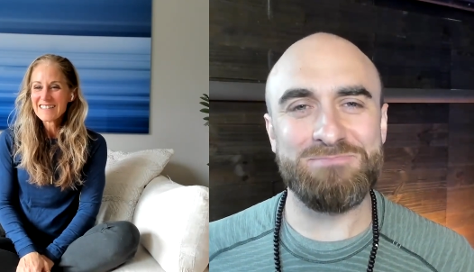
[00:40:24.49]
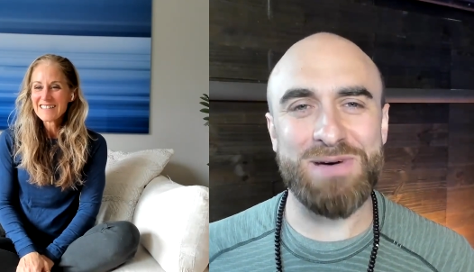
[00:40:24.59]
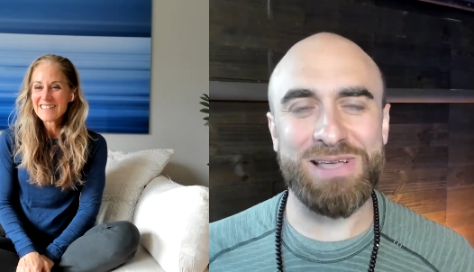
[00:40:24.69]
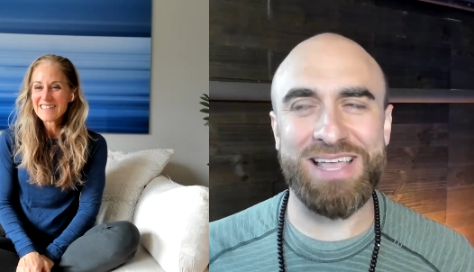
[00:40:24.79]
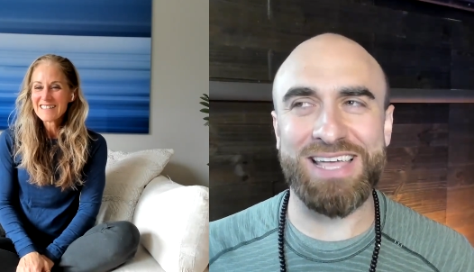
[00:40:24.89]

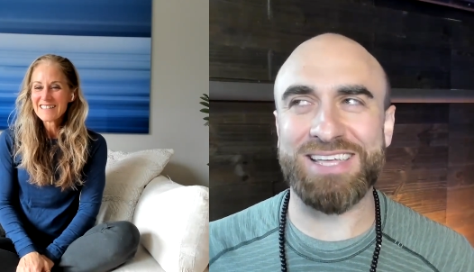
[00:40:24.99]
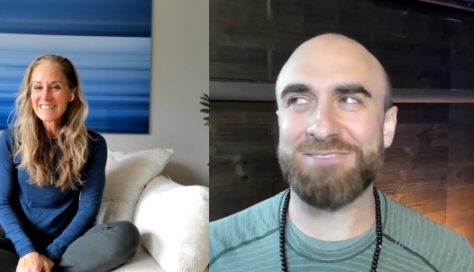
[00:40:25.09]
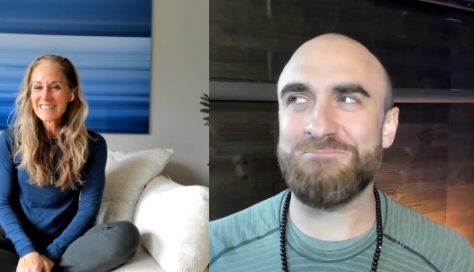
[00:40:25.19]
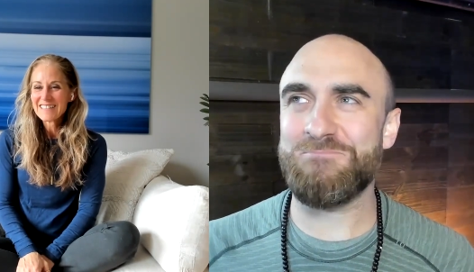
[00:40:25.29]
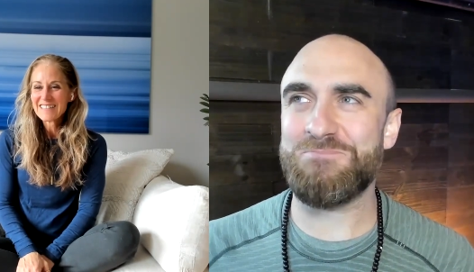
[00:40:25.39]
Speaker 1: but
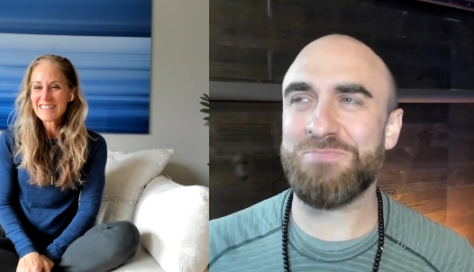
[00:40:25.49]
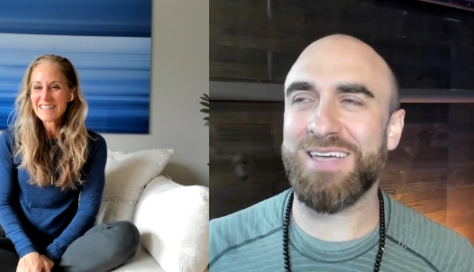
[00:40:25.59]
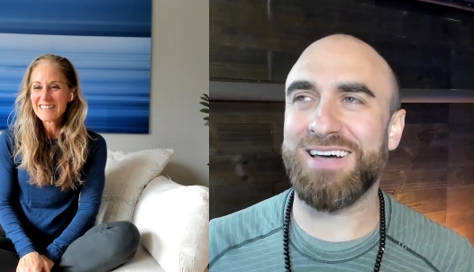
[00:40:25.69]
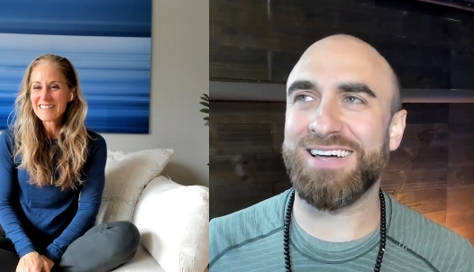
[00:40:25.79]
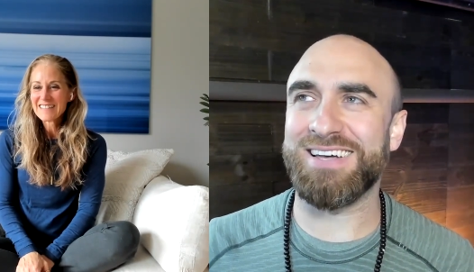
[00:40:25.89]

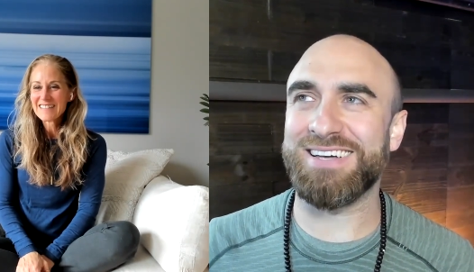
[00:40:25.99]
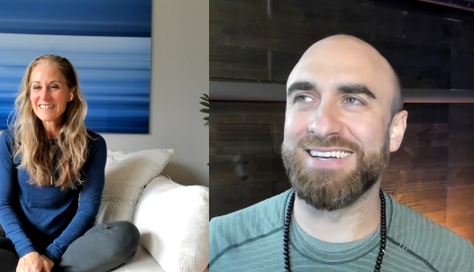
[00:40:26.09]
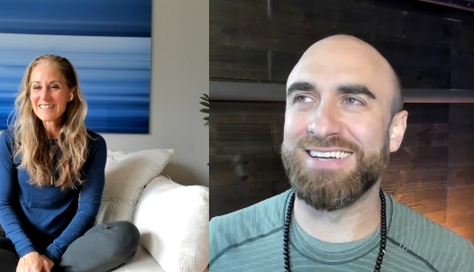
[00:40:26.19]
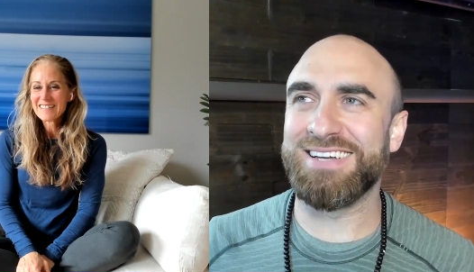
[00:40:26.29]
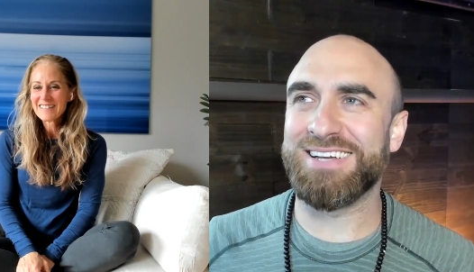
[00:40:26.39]

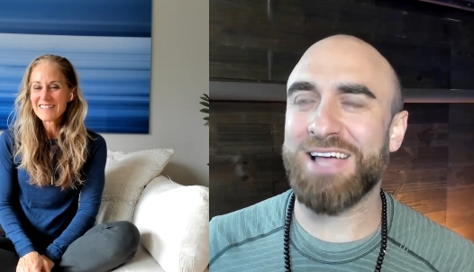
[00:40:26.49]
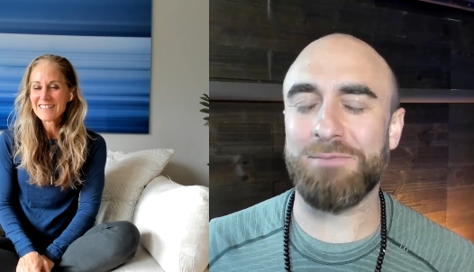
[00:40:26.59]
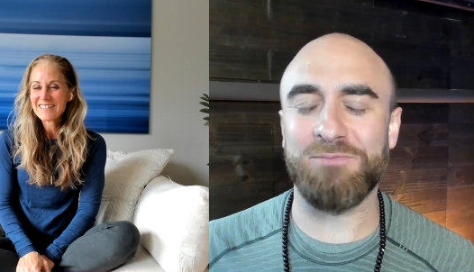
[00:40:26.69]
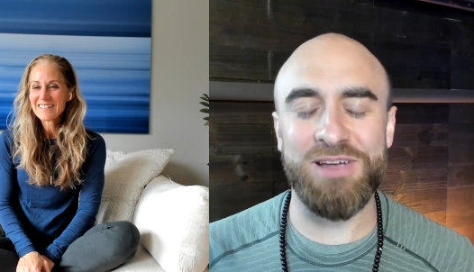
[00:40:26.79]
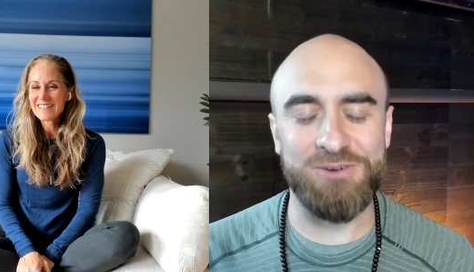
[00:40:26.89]

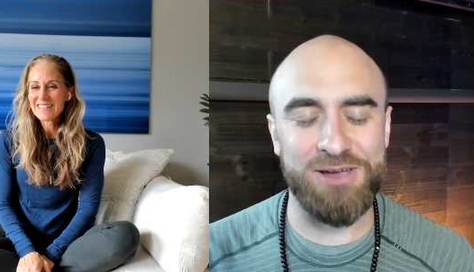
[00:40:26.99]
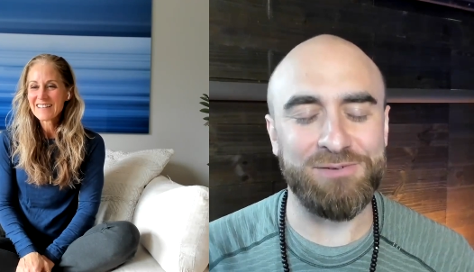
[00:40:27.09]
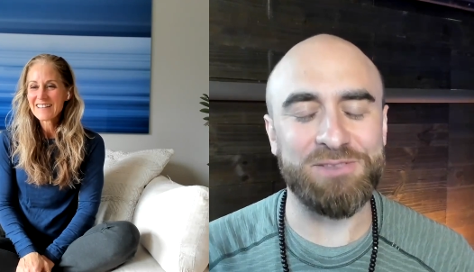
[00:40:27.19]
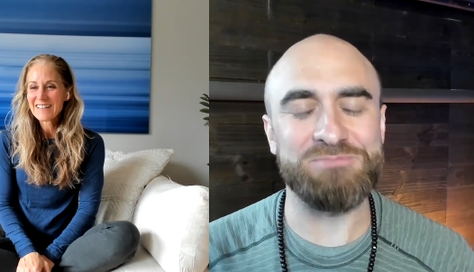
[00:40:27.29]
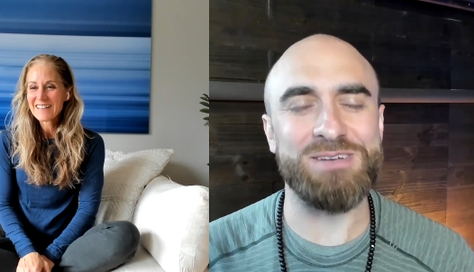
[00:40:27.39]
I'm very
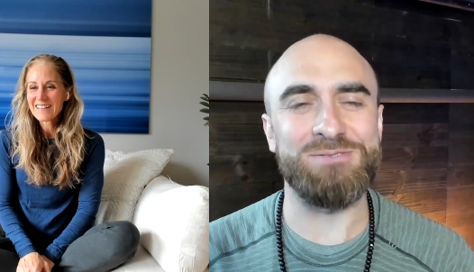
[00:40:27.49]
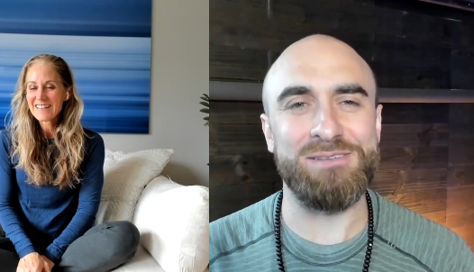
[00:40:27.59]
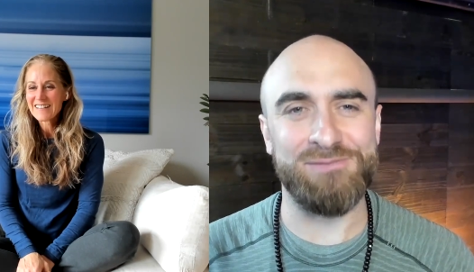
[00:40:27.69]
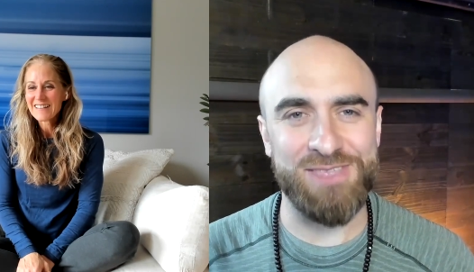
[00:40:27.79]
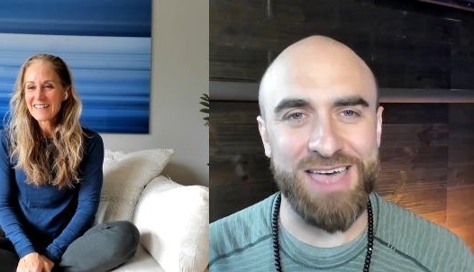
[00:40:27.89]
grateful to my
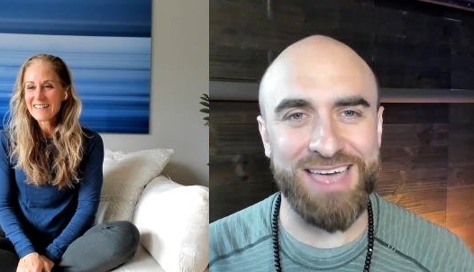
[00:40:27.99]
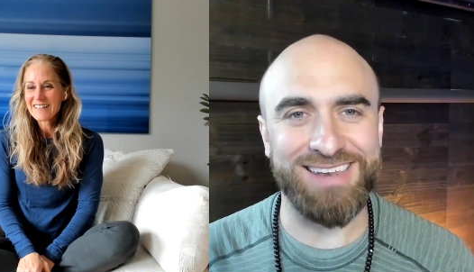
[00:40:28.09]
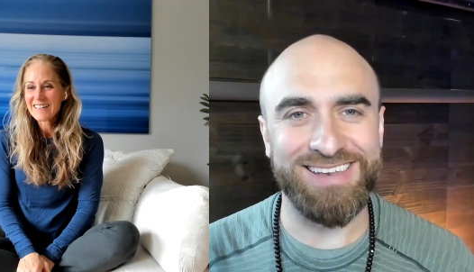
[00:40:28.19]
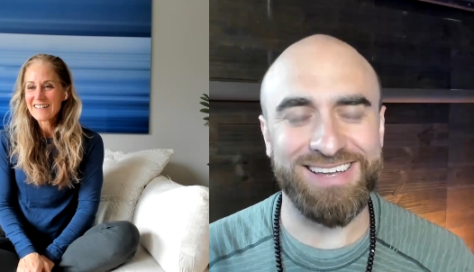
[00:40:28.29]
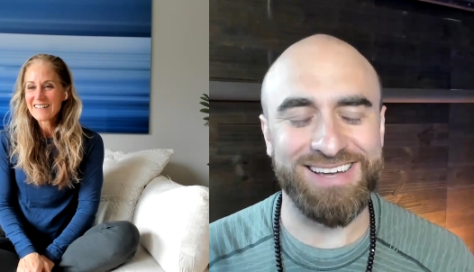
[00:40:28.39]
wife for that.
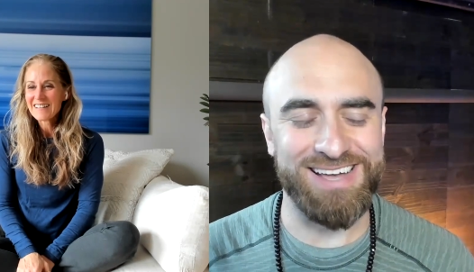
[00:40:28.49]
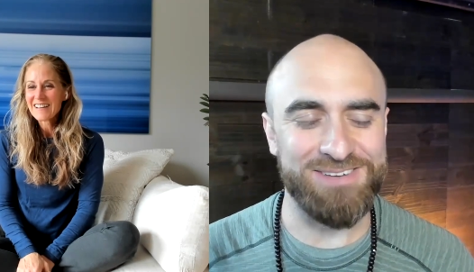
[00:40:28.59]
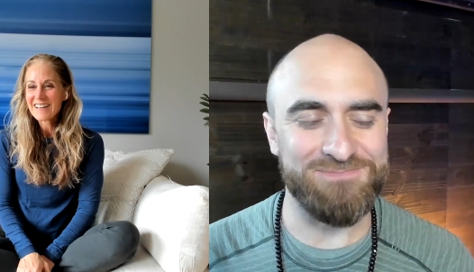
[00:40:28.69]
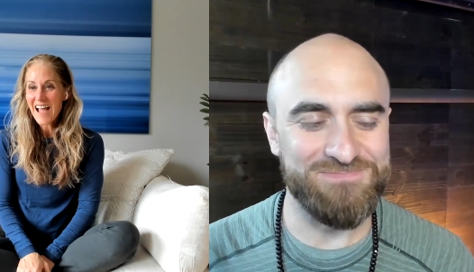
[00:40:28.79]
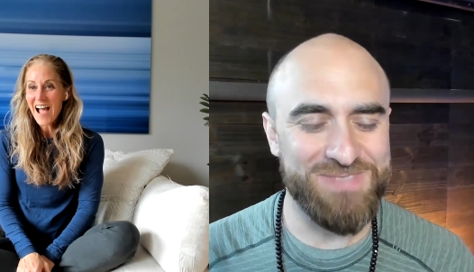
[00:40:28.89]

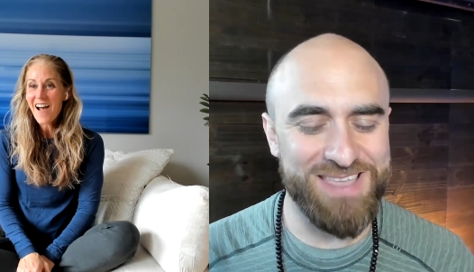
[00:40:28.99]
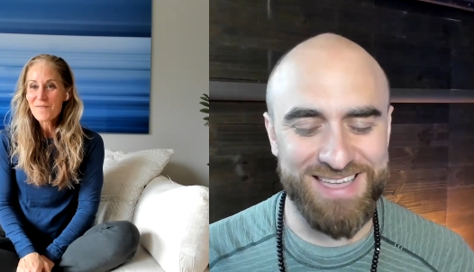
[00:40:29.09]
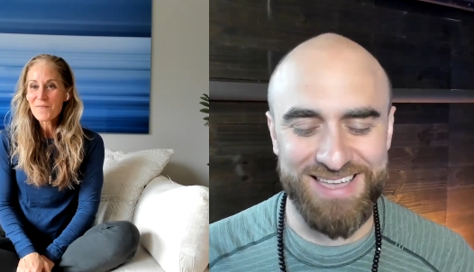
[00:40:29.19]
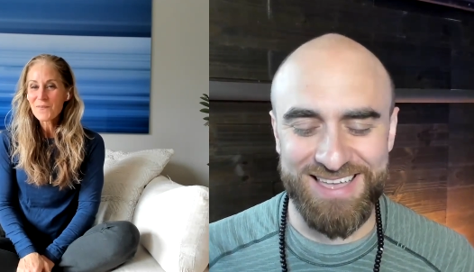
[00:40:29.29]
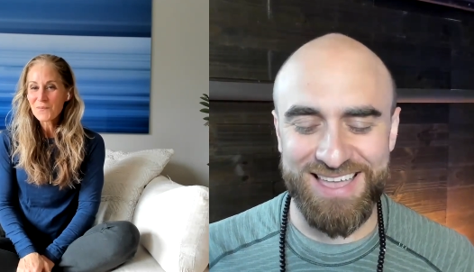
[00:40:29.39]
Speaker 2: Yeah.
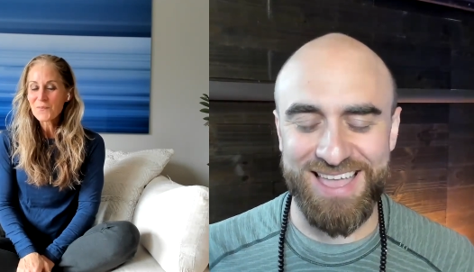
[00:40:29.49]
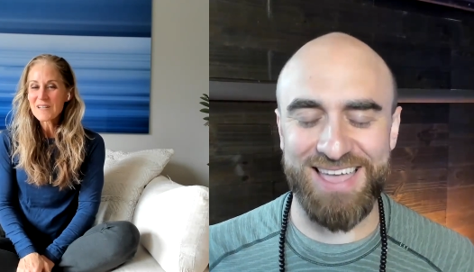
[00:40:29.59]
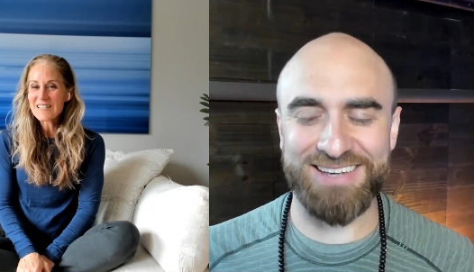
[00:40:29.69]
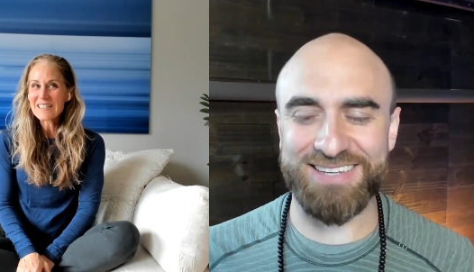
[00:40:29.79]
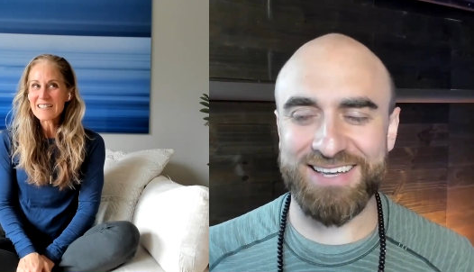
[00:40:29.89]

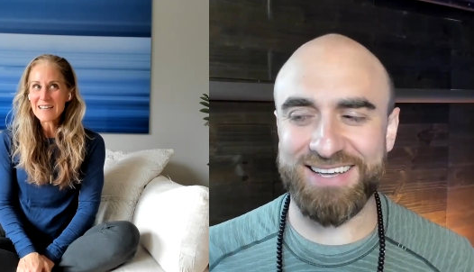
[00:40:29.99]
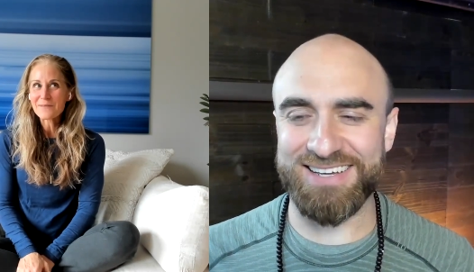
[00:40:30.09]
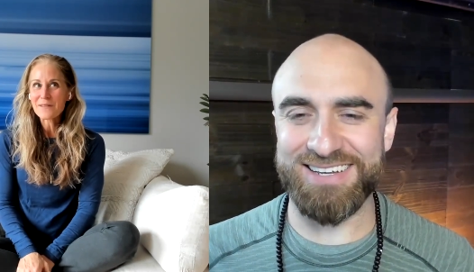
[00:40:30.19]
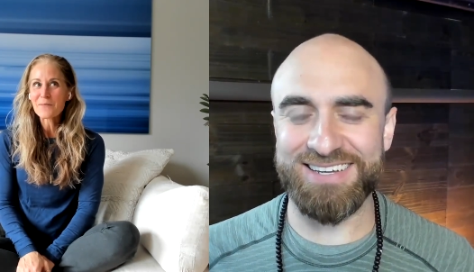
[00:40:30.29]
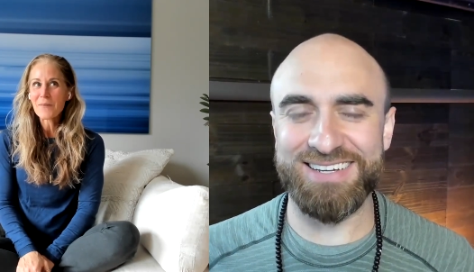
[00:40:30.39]
We did the
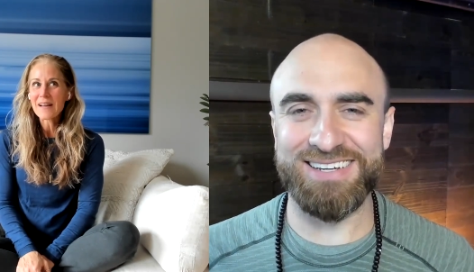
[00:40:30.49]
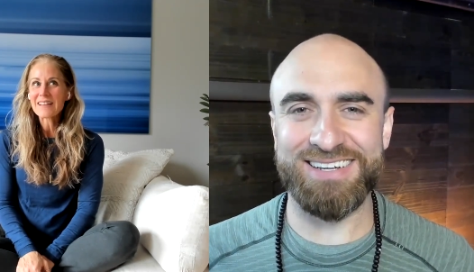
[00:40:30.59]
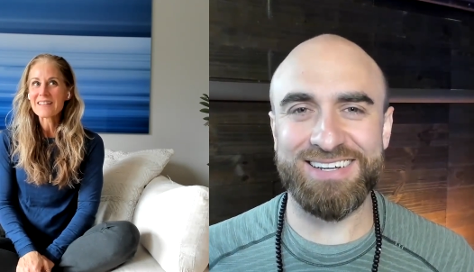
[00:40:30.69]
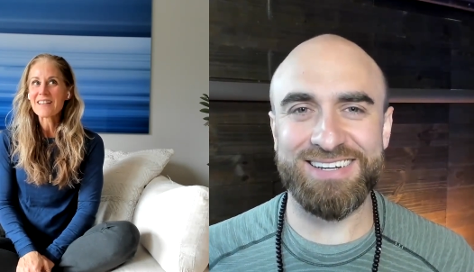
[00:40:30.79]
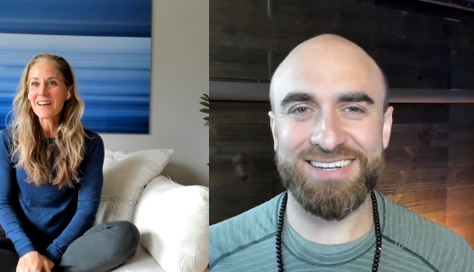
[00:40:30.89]
same thing with my
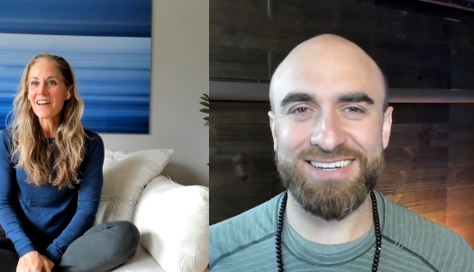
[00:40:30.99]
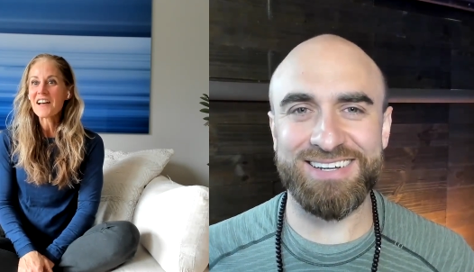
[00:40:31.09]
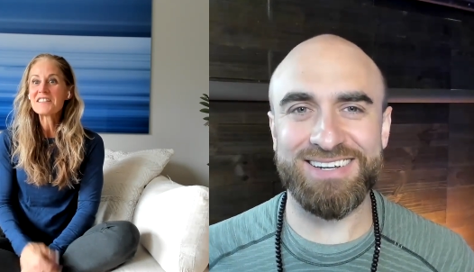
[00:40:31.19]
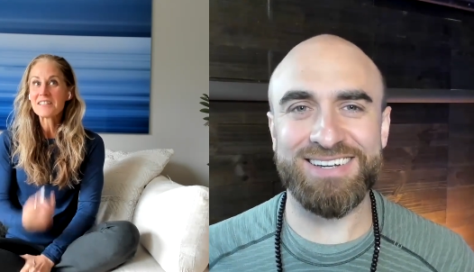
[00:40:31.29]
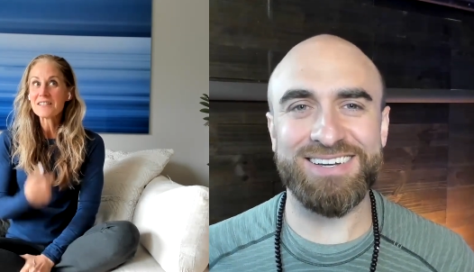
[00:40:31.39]
kids, and
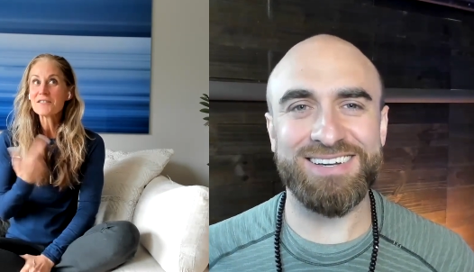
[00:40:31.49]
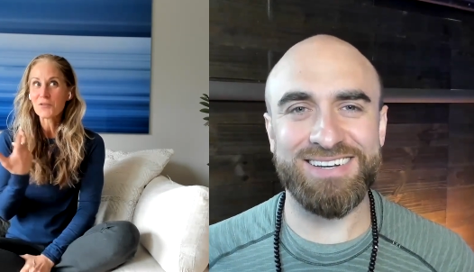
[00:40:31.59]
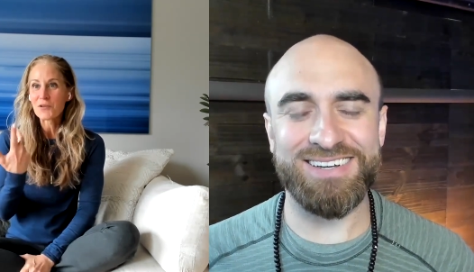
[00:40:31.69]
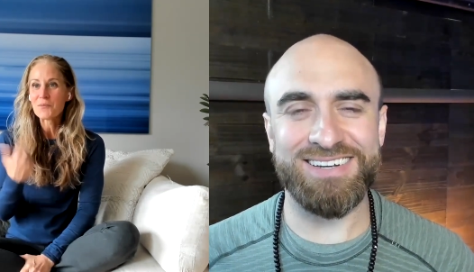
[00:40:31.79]
I still do